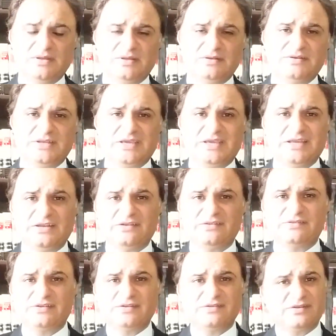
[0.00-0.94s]
take an
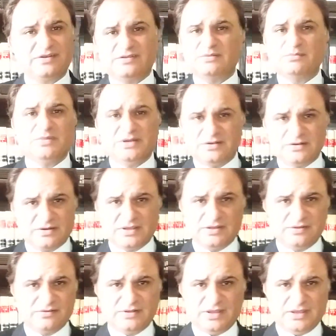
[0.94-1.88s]
instance, it's a murder
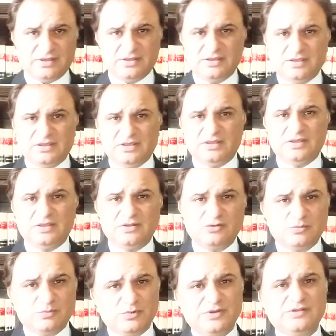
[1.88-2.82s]
case, say.
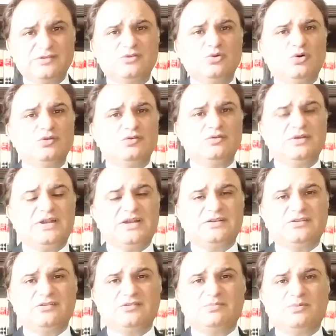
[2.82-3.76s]
So police goes
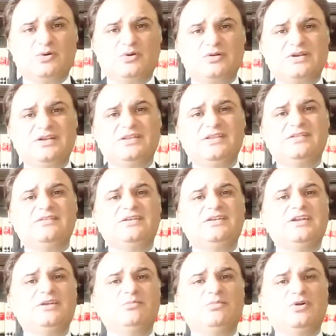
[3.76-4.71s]
at the spot and there's a
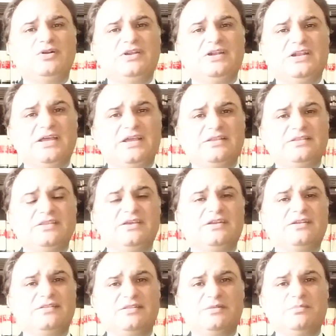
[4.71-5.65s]
dead body lying there,
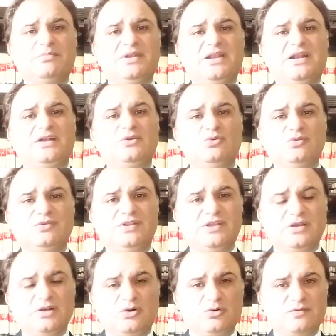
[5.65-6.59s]
there's a blood
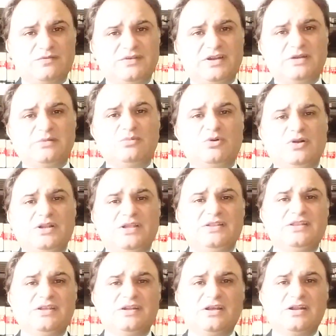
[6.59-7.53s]
oozing out of dead body,
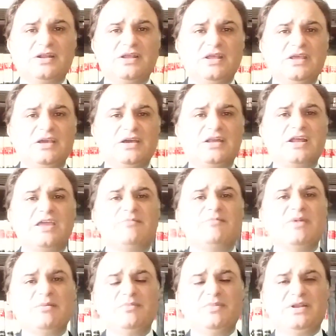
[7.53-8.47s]
there are
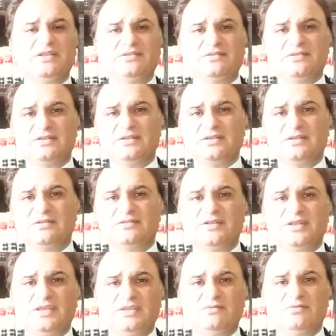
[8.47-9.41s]
crime empties,
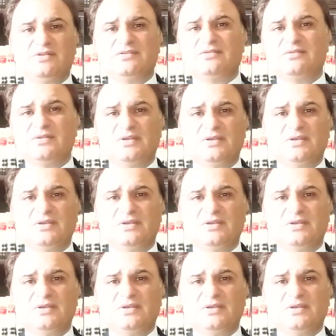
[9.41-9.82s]
say he was,